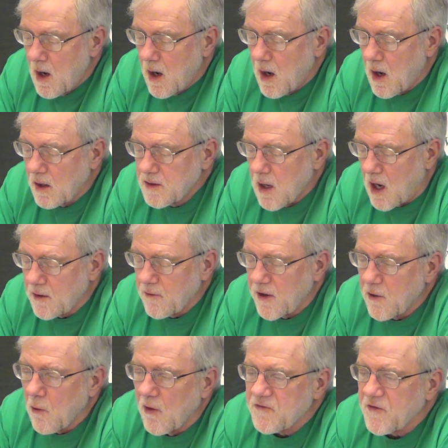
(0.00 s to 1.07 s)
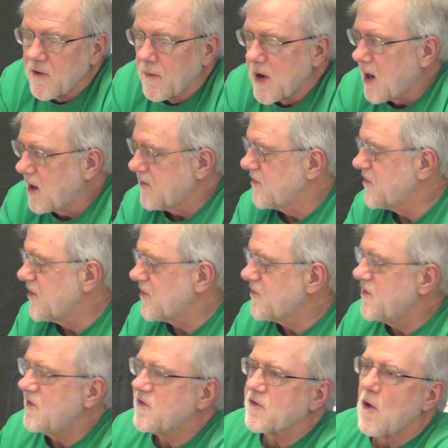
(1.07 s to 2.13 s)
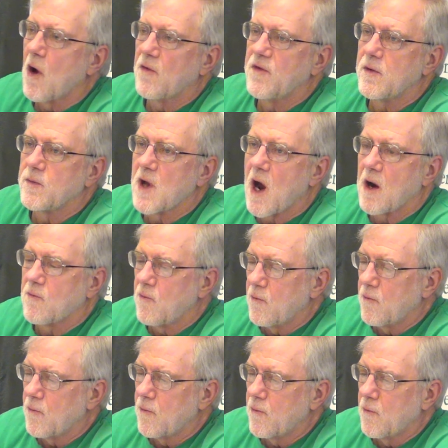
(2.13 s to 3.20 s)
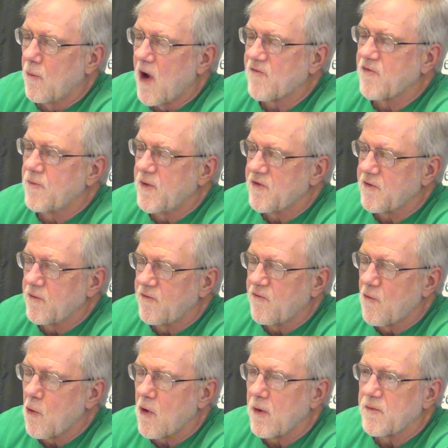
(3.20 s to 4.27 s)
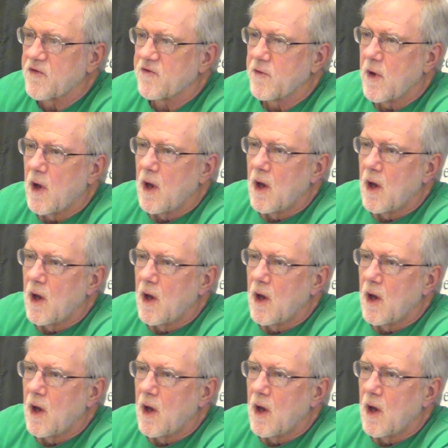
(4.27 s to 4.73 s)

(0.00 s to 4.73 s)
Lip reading: Andre Gordon, coming out of the 60s, called them non-reformist reforms